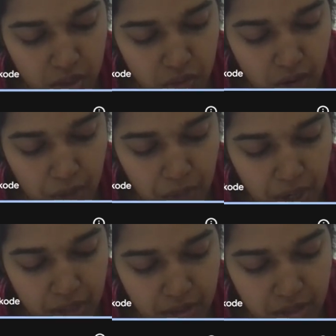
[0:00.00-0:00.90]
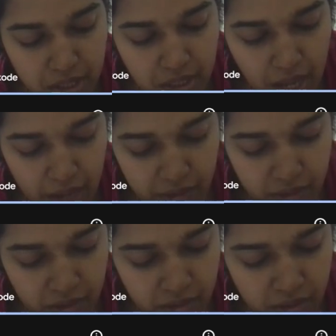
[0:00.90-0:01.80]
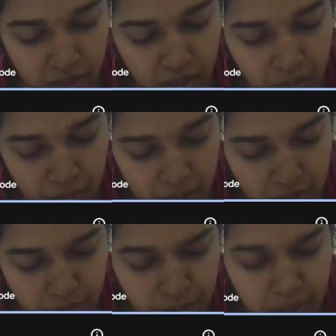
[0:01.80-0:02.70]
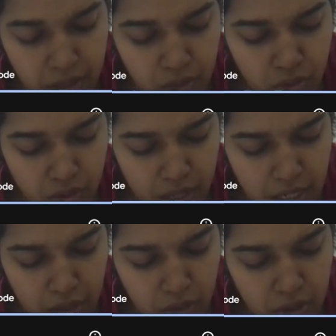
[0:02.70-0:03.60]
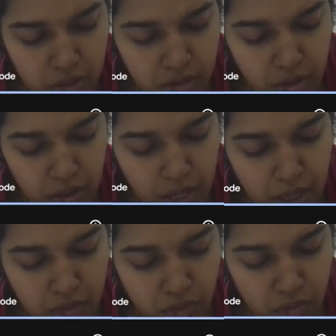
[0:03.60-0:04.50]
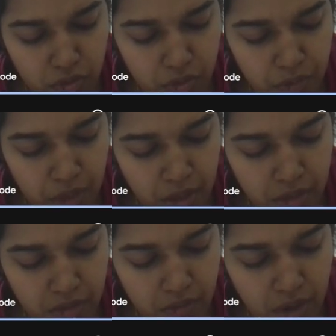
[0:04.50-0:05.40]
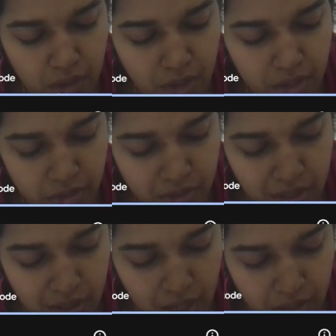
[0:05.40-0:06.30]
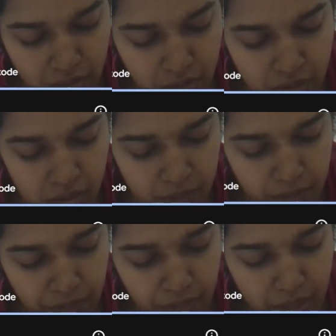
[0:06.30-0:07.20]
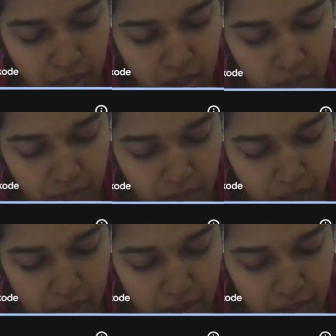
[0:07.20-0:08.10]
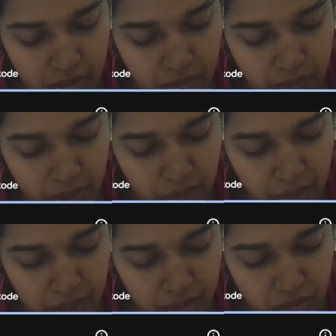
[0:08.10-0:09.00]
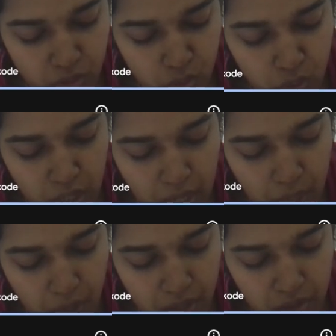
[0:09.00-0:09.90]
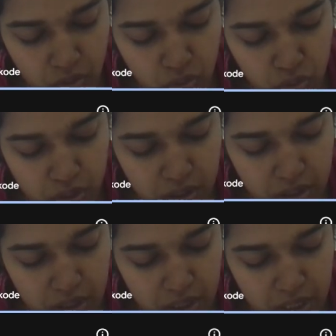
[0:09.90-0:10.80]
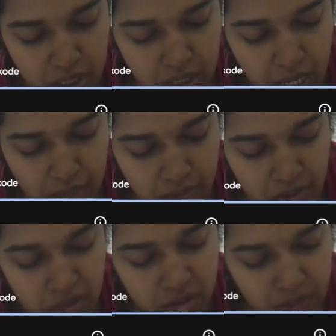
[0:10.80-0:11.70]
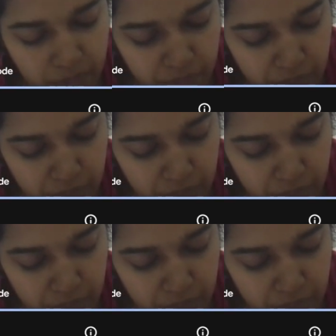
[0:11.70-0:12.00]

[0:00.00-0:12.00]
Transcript: into 1 minus theta SS plus B2 K2 BC A solution minus 1 minus theta SS minus B minus 2 K minus 2 DC theta SS